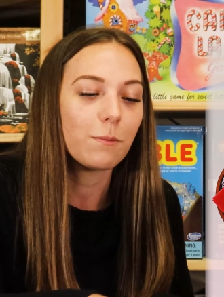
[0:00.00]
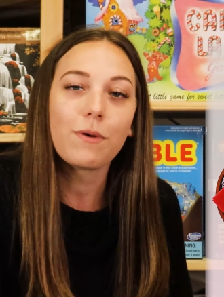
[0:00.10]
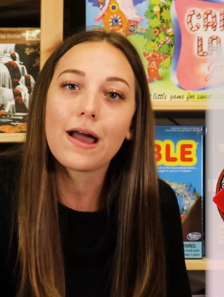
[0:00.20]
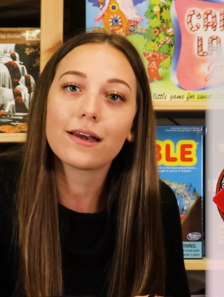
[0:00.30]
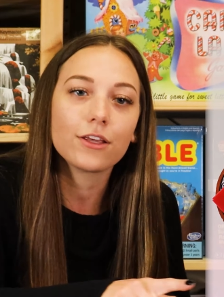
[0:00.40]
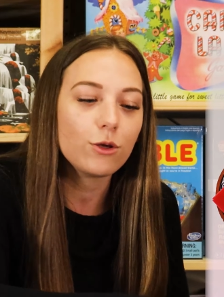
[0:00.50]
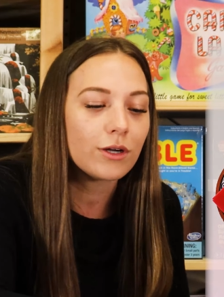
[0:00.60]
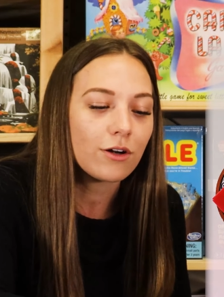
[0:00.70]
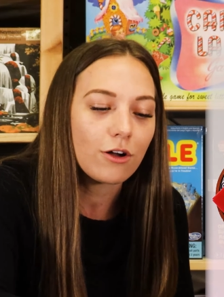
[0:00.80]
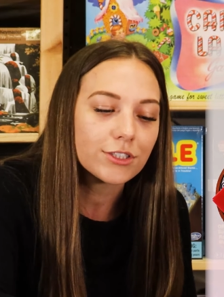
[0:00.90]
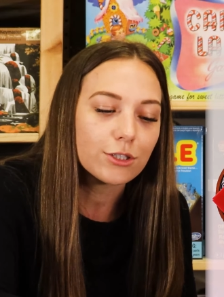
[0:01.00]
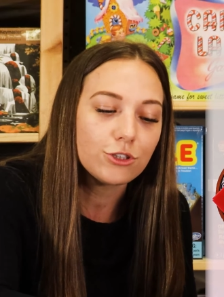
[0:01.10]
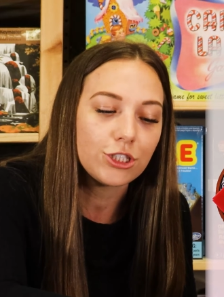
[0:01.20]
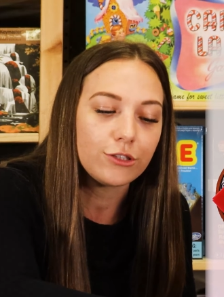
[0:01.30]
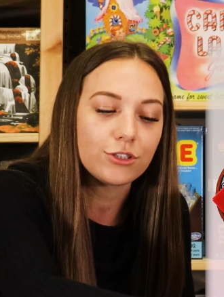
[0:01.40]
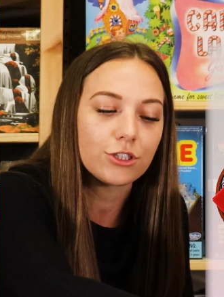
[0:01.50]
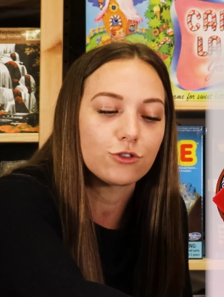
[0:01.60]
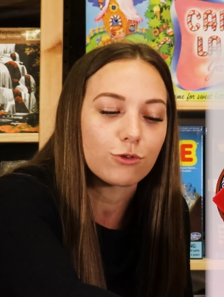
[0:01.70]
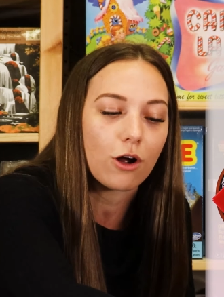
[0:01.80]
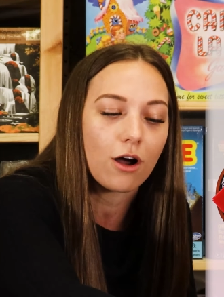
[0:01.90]
but you can also choose to
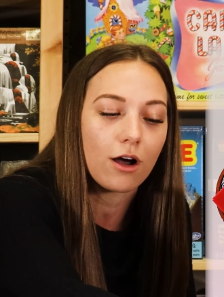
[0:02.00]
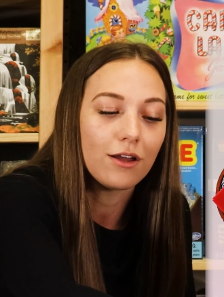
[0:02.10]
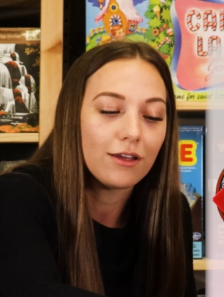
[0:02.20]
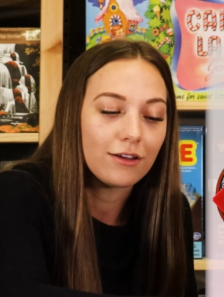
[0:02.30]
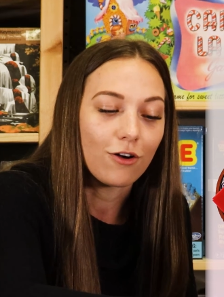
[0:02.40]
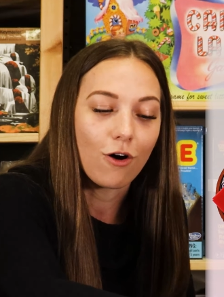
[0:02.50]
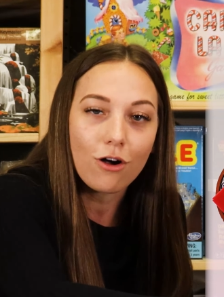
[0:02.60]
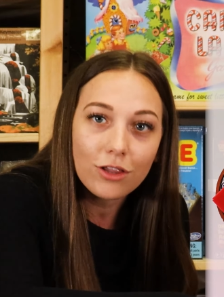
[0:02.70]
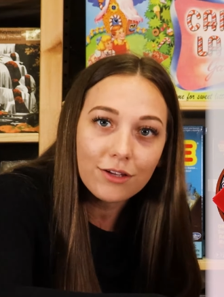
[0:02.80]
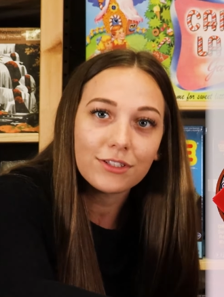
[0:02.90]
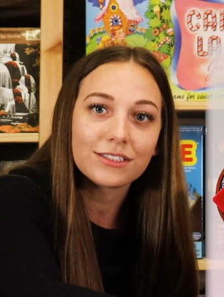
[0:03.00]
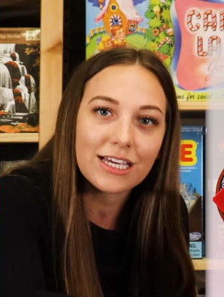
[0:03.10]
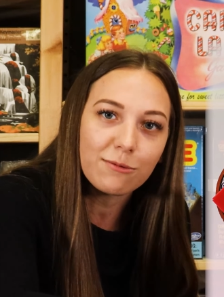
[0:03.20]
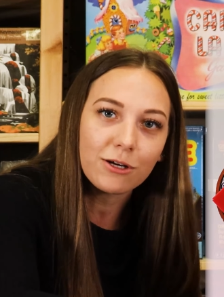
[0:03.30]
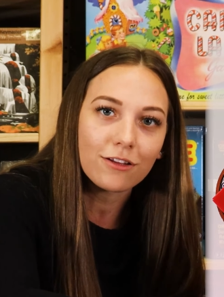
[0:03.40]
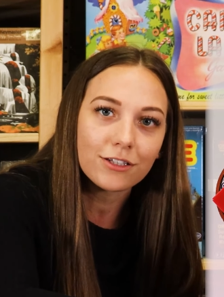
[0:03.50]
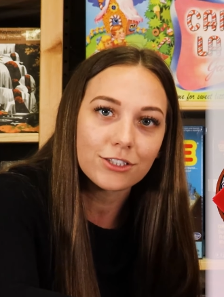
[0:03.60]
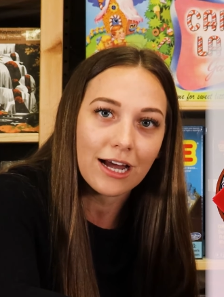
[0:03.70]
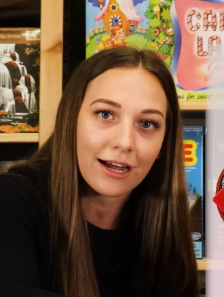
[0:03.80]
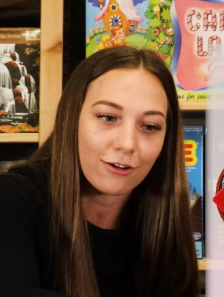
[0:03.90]
draw all of the same
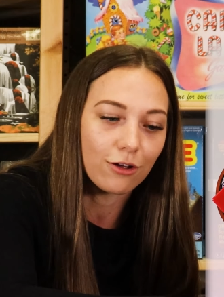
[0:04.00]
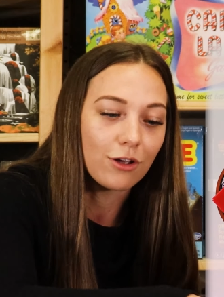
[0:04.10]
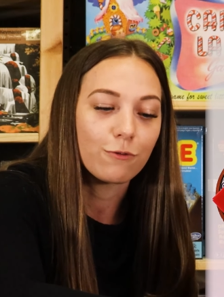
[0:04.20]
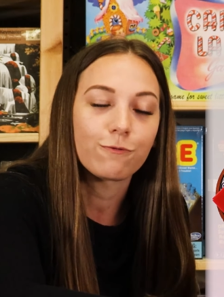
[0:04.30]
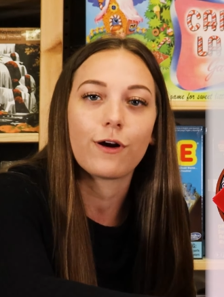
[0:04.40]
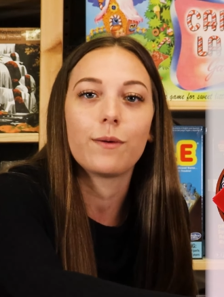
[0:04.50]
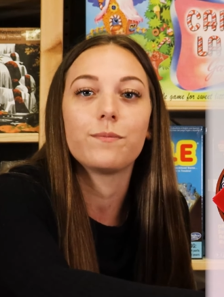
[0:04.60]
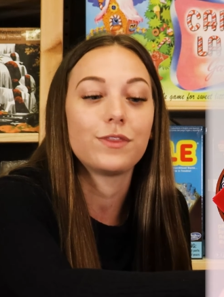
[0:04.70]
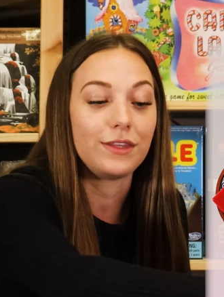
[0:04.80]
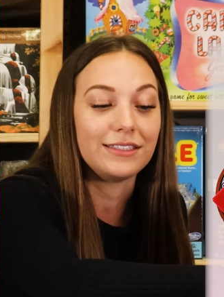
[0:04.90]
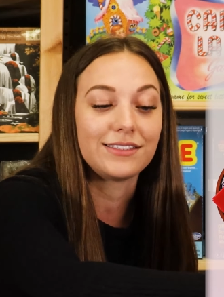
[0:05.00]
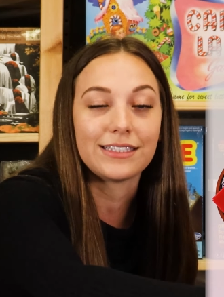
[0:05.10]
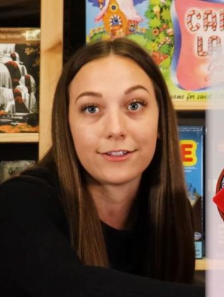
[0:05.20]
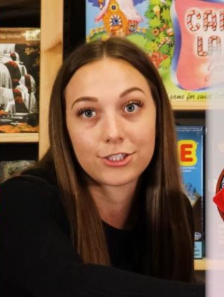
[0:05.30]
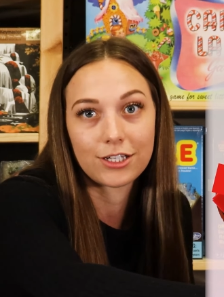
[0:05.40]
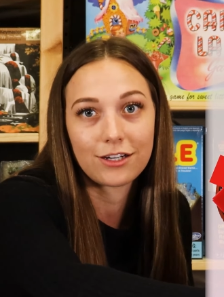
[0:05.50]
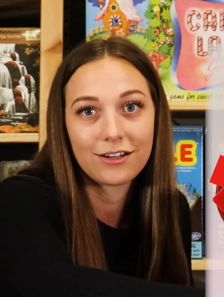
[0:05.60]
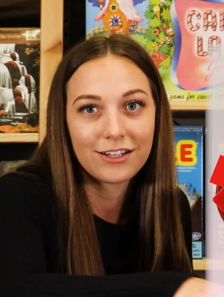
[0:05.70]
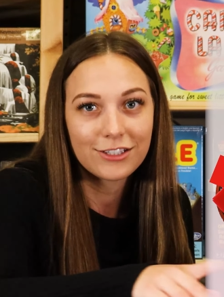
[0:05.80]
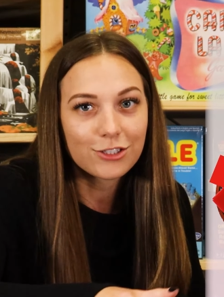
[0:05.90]
colored tile from the center.